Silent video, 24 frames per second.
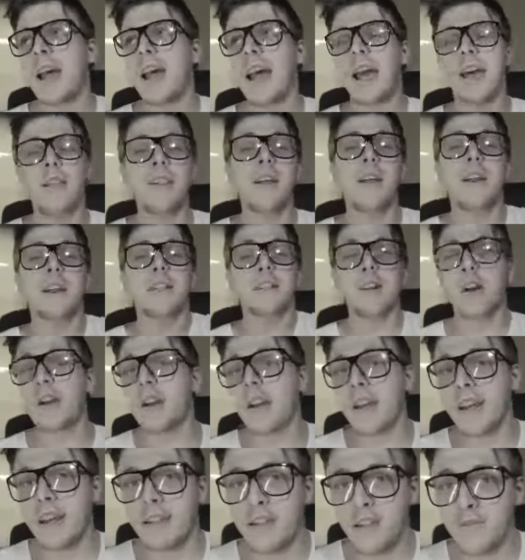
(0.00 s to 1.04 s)
And then it's hard
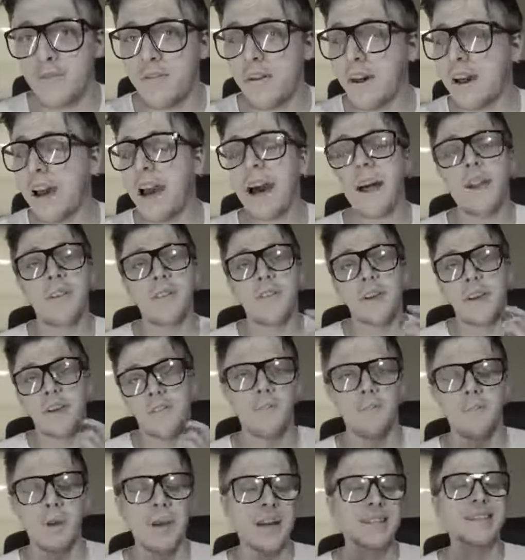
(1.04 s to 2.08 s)
to get the fuck out of it.
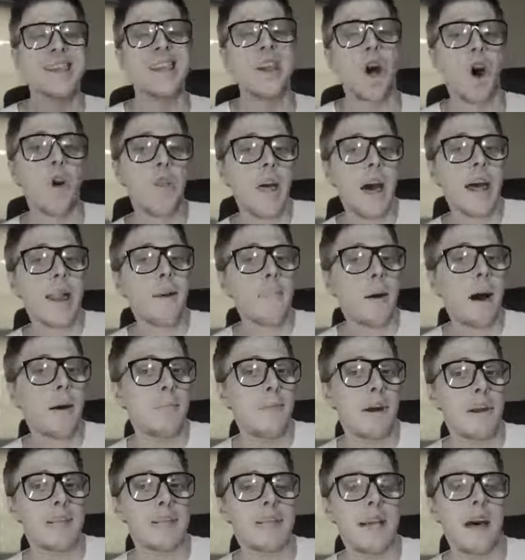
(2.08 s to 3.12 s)
Because I know that about
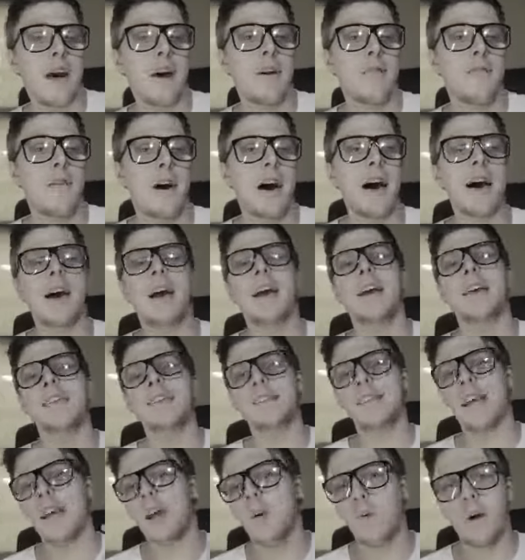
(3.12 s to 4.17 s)
myself, I
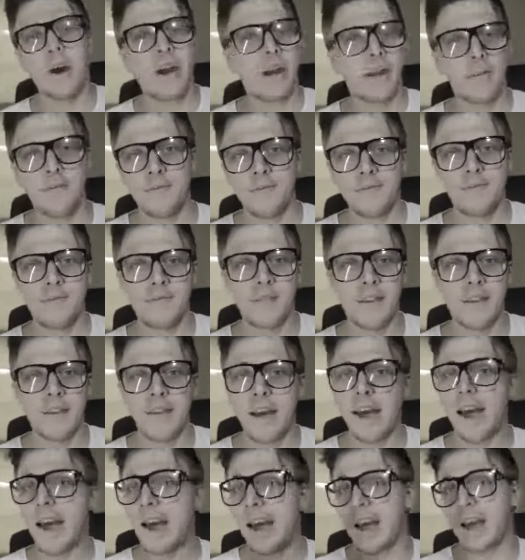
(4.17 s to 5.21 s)
stay away.
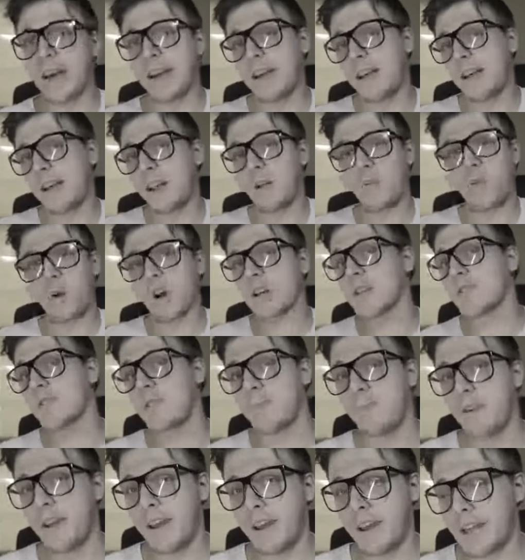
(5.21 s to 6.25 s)
And it works for
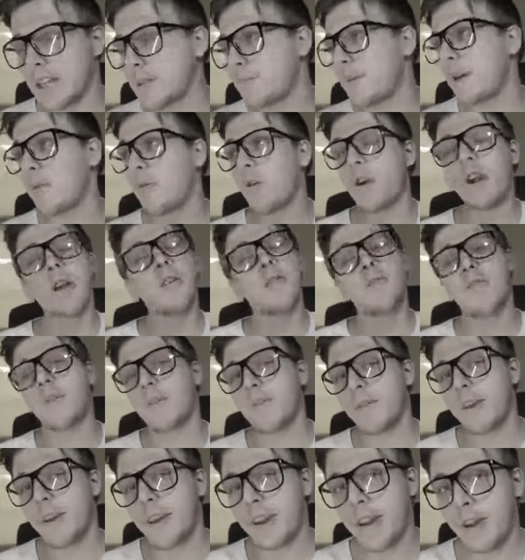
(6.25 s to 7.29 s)
me. It's been working for
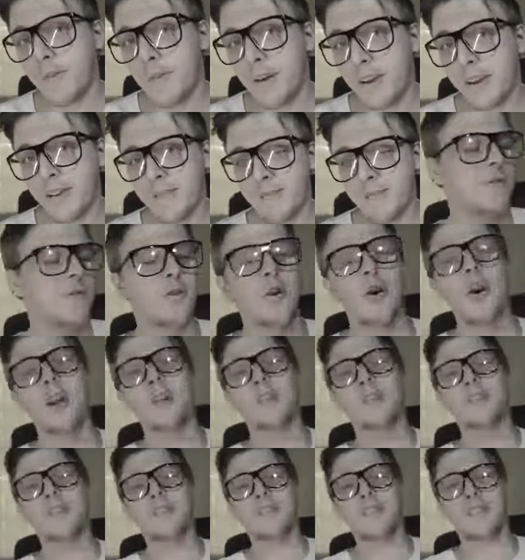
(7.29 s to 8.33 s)
me anyway.
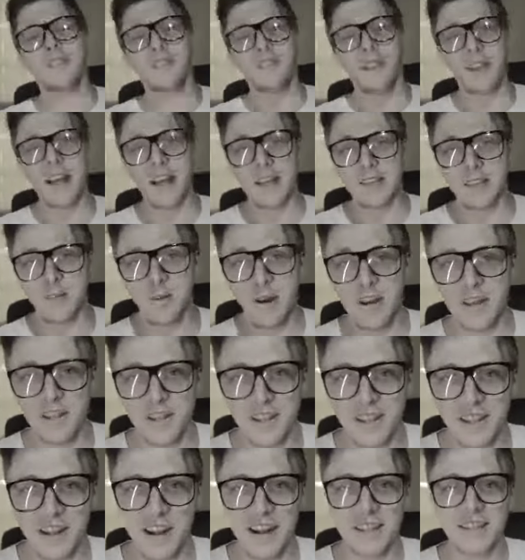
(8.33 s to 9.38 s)
course, the next
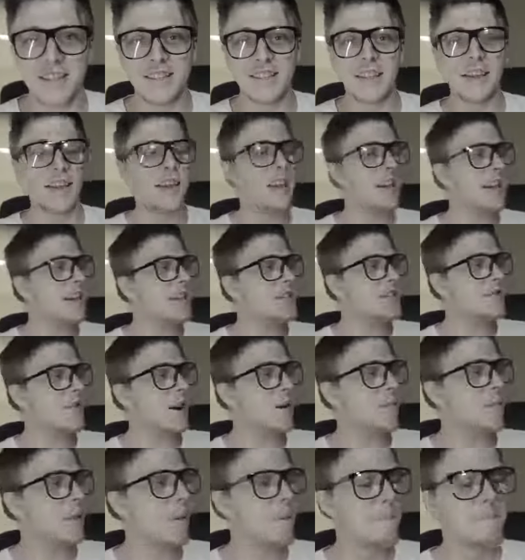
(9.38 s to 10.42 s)
question that I see is
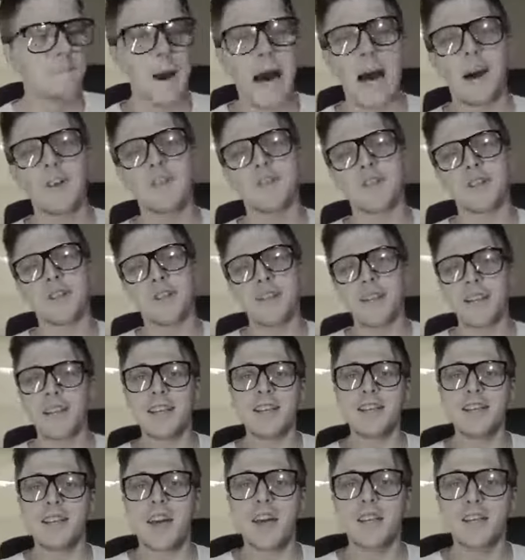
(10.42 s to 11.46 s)
from the Bowser, and
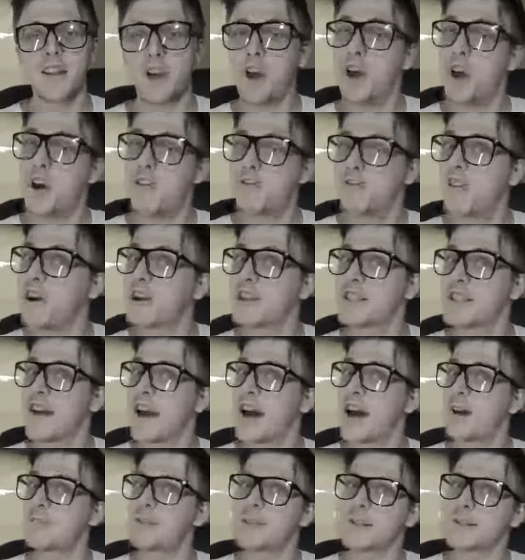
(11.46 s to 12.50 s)
he says, first
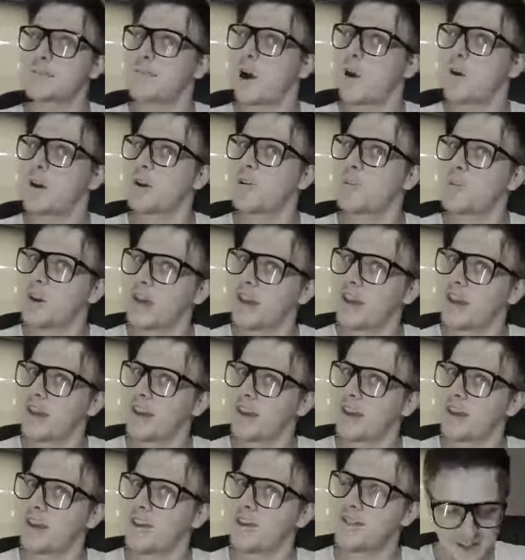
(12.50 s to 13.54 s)
time smoking
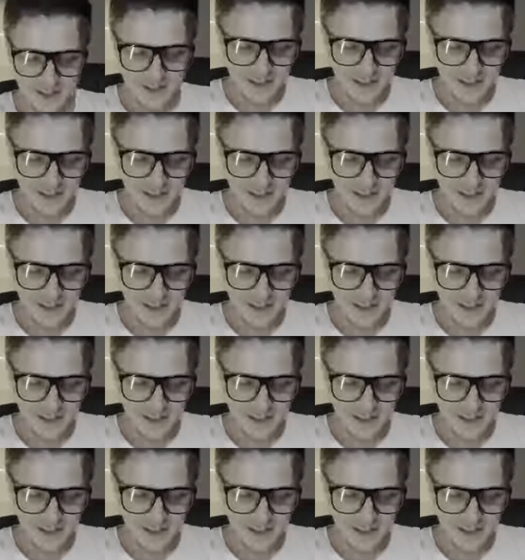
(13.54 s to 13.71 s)
weed!